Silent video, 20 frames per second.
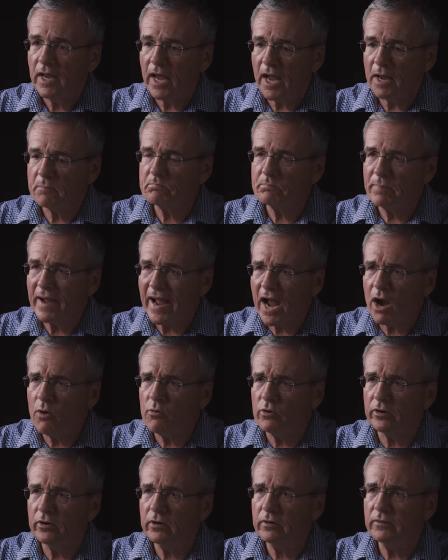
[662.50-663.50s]
And
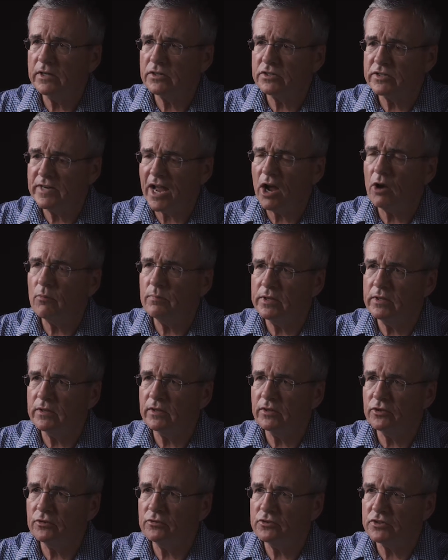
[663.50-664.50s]
power is now
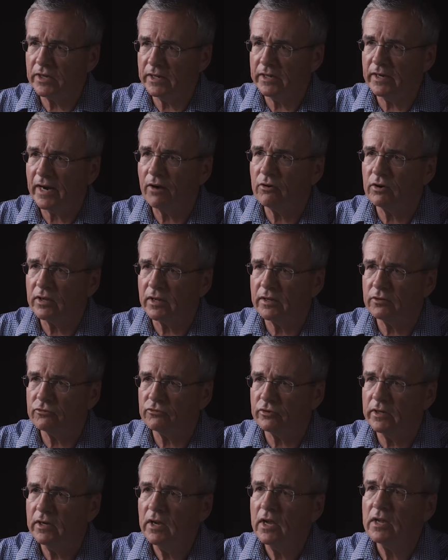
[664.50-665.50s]
being used in our
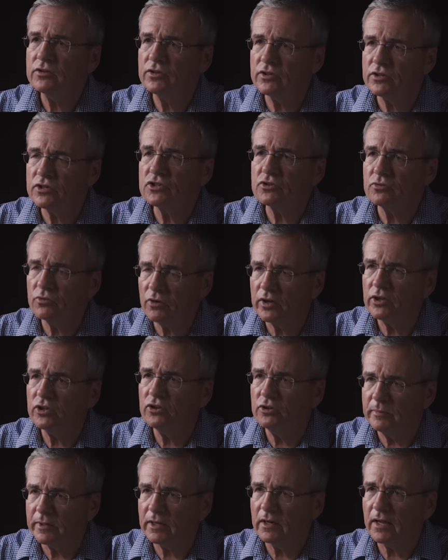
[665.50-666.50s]
country to destroy
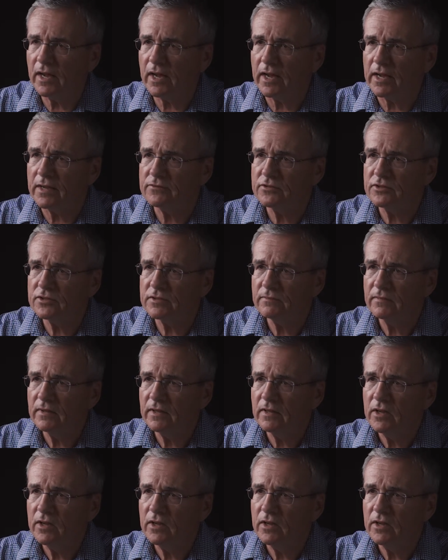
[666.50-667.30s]
human lives.